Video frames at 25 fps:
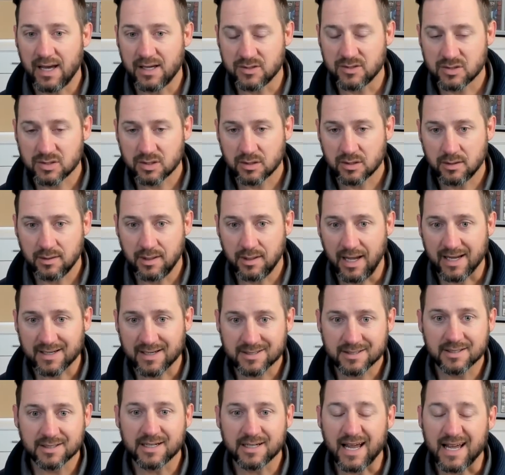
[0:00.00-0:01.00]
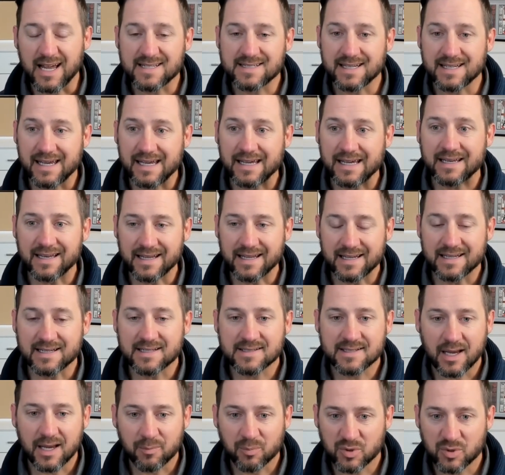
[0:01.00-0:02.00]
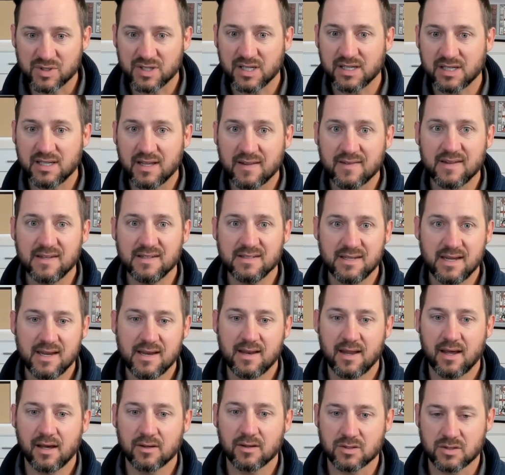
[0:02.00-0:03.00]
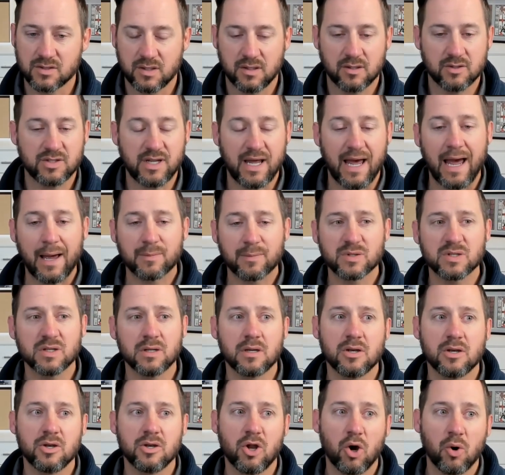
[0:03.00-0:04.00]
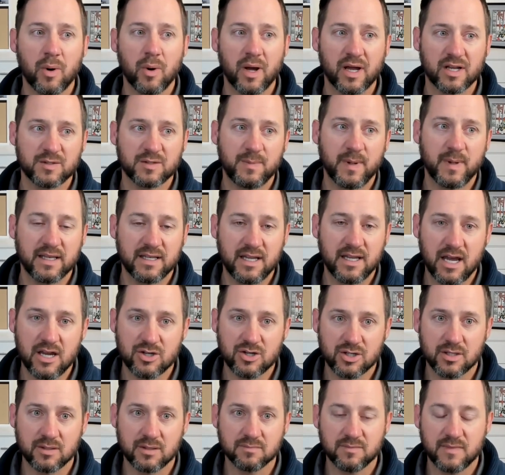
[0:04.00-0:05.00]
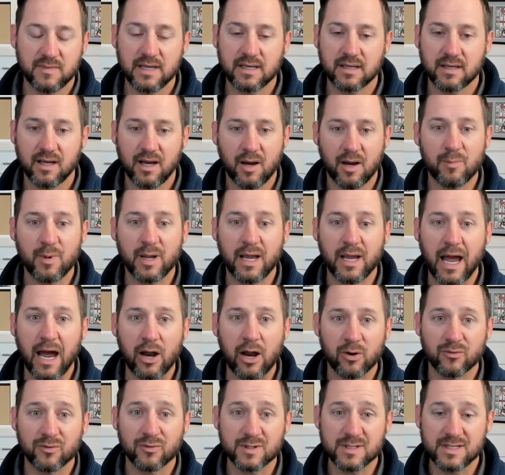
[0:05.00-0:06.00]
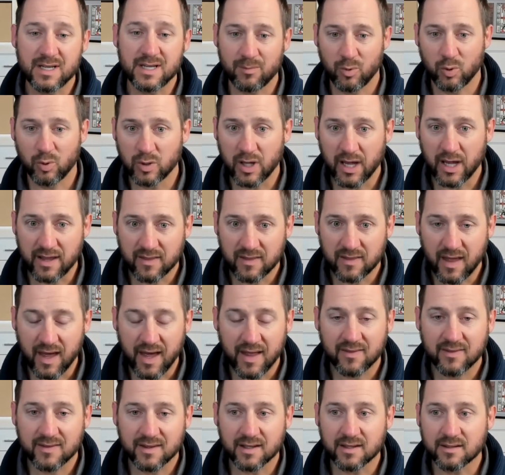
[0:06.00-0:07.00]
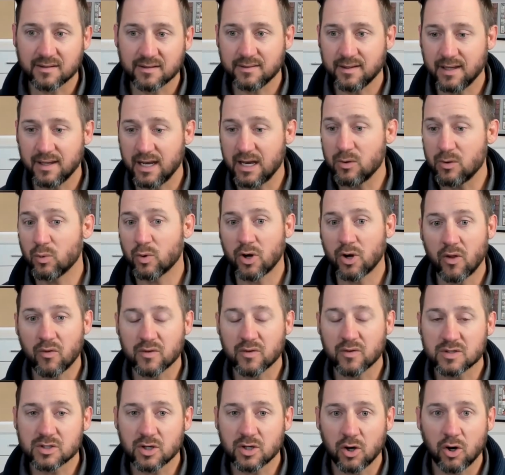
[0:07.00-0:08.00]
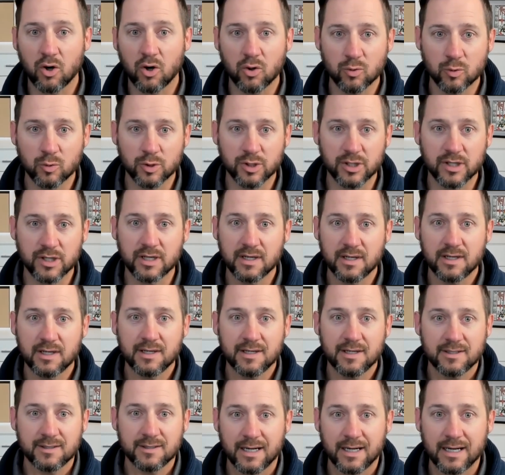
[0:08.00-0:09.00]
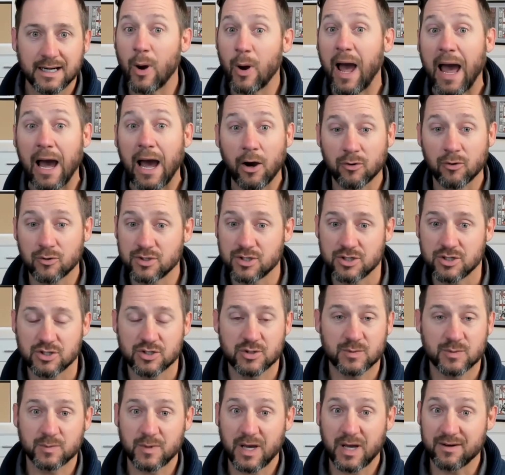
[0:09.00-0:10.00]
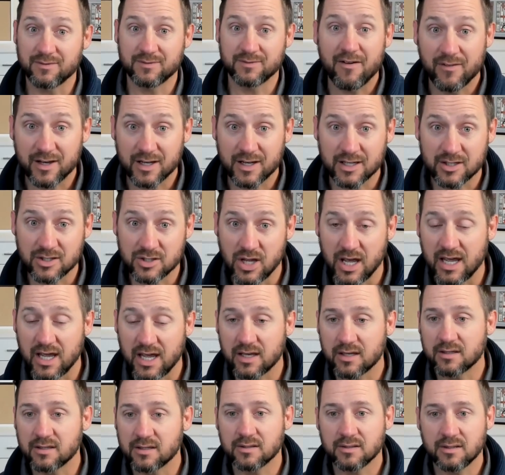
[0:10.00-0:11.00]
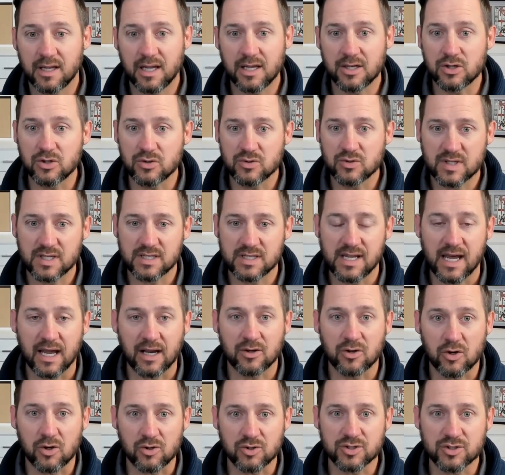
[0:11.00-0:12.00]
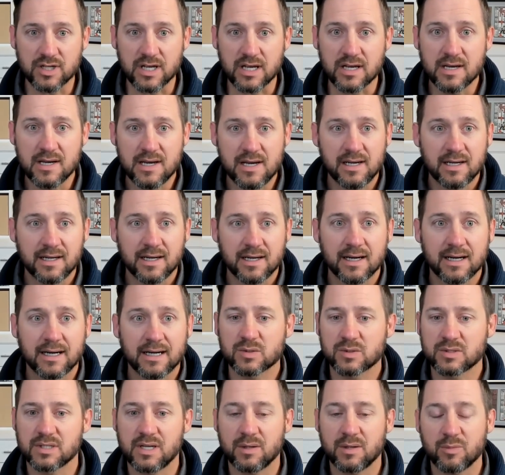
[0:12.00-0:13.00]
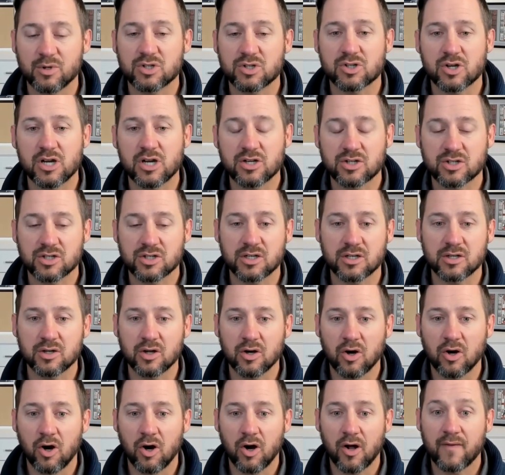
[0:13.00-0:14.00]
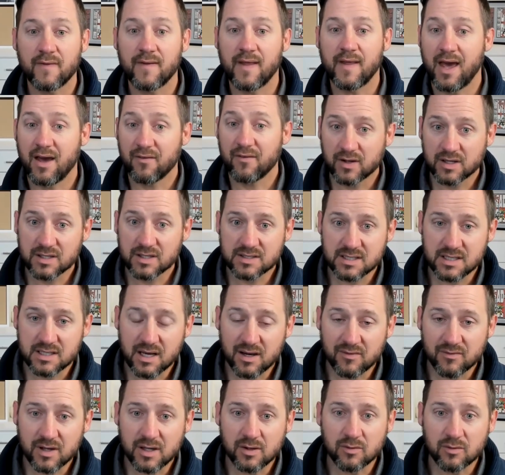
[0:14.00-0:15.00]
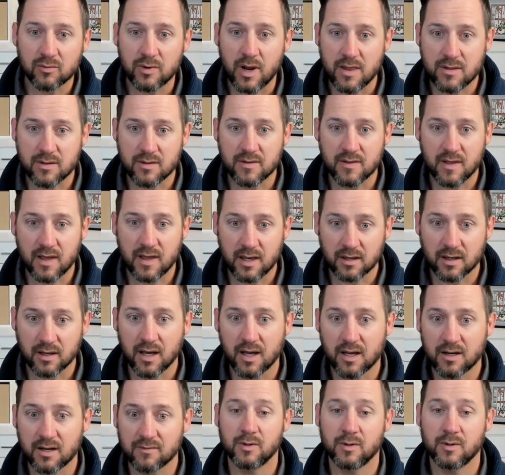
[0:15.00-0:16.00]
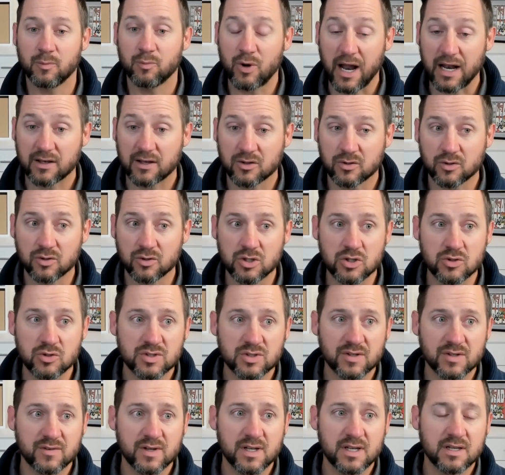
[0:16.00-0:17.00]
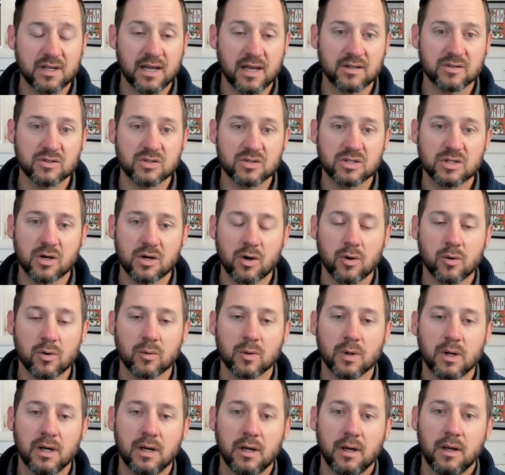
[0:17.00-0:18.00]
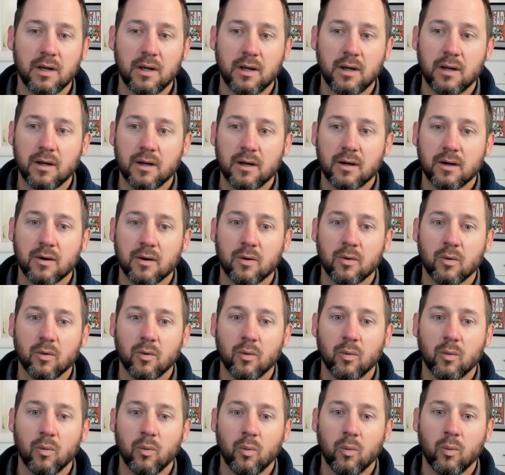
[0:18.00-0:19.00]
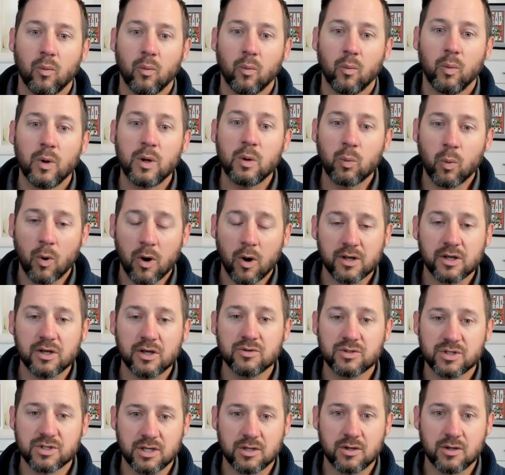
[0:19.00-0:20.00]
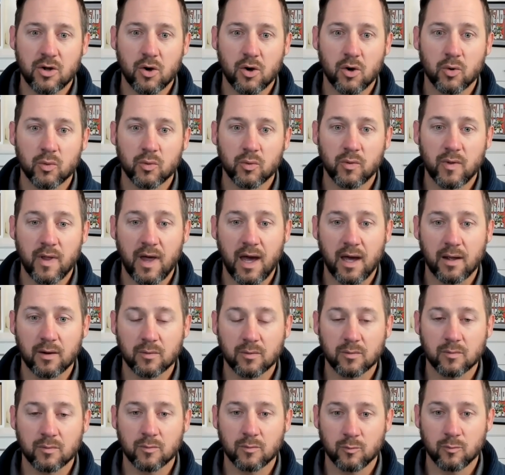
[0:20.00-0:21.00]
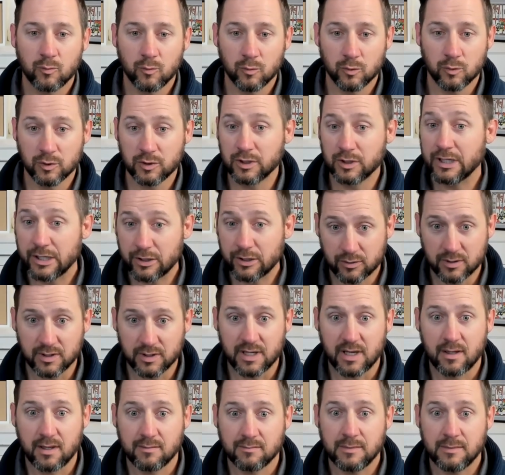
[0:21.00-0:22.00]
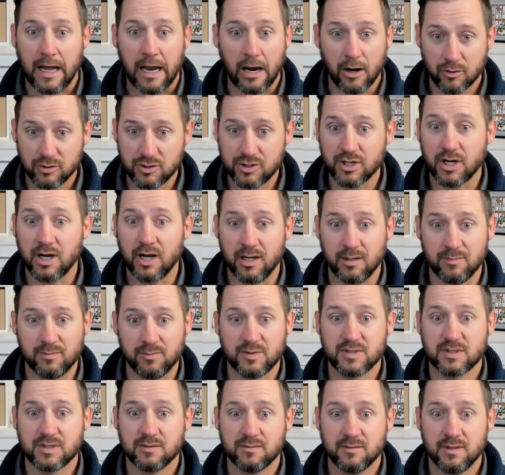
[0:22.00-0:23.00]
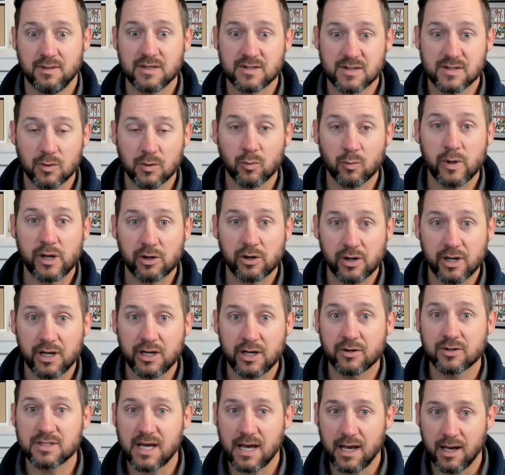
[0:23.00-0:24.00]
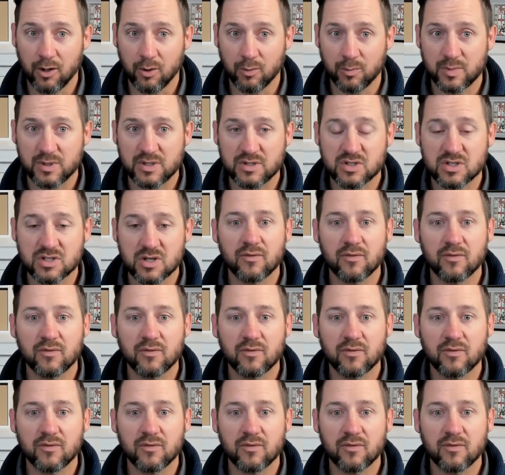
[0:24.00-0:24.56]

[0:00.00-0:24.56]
as excellent as Ian is at presenting these details, there's absolutely no expectation that coming out of a demo like that, that anyone on this call would know how to just dive in and, and, and use the technology. This was a demonstration on the efficacy of it rather than the, the practical use of it. And so we want you to know that literally our jobs is that we are here to help.